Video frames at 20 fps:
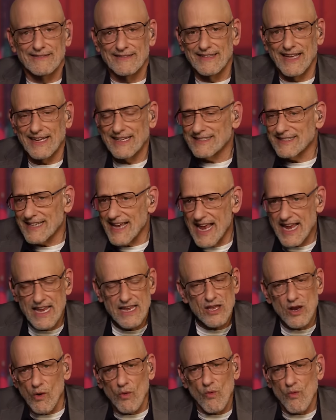They say,
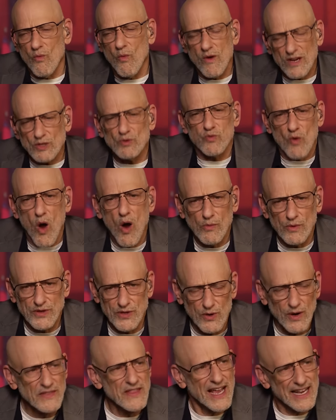you know, what's wrong
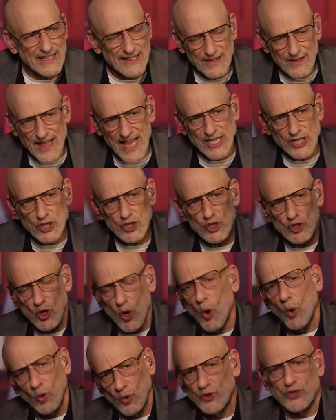with you? And they
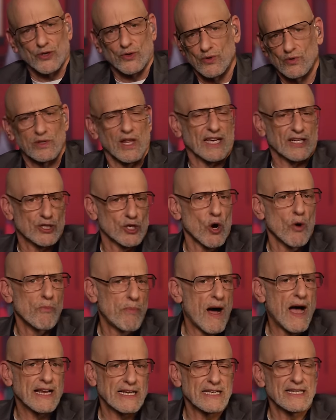scold you like Joe
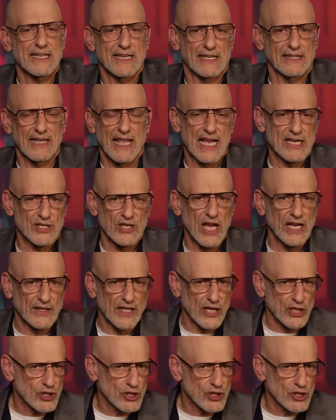Biden did last night.